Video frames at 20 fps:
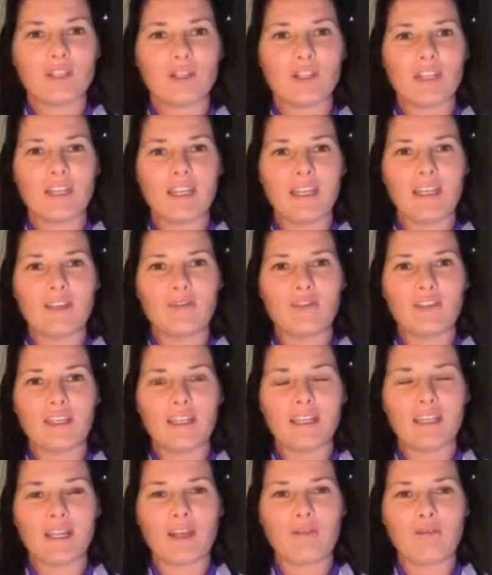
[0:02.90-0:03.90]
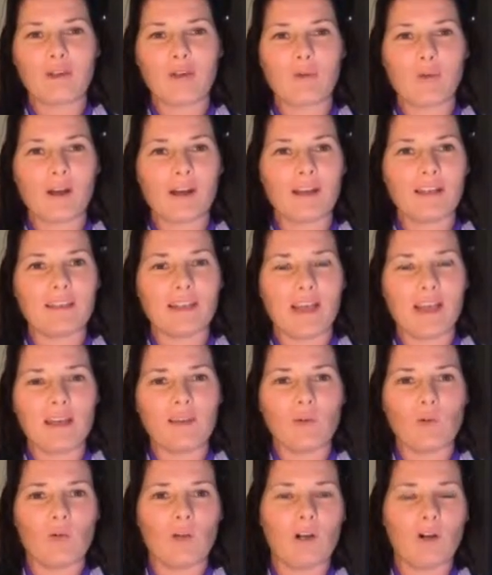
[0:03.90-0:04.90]
Good evening, everyone,
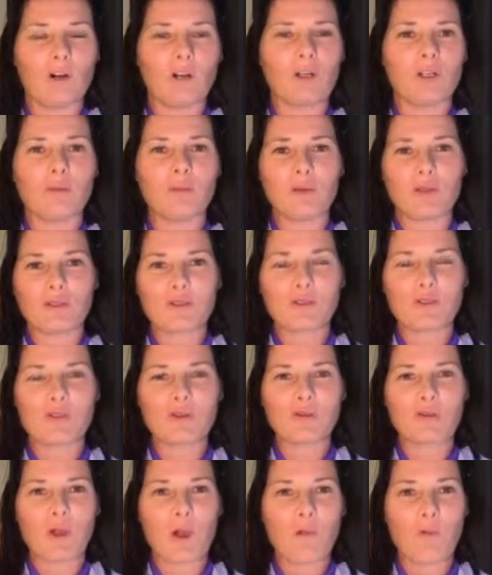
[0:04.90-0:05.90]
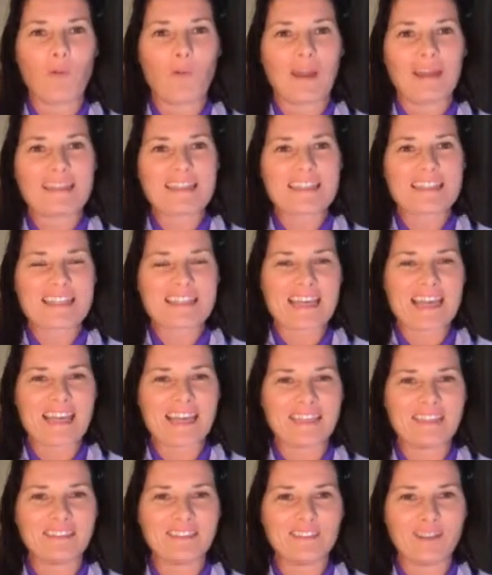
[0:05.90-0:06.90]
and welcome to
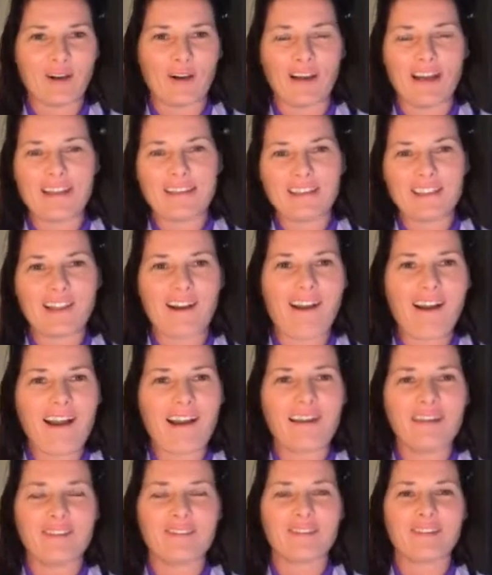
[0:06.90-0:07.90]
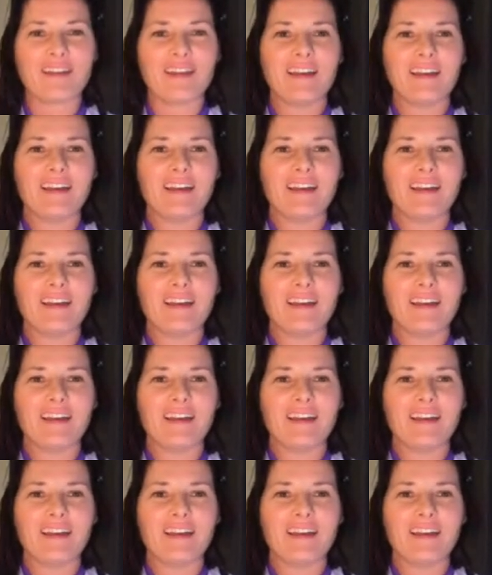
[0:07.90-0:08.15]
Wednesday Night Live.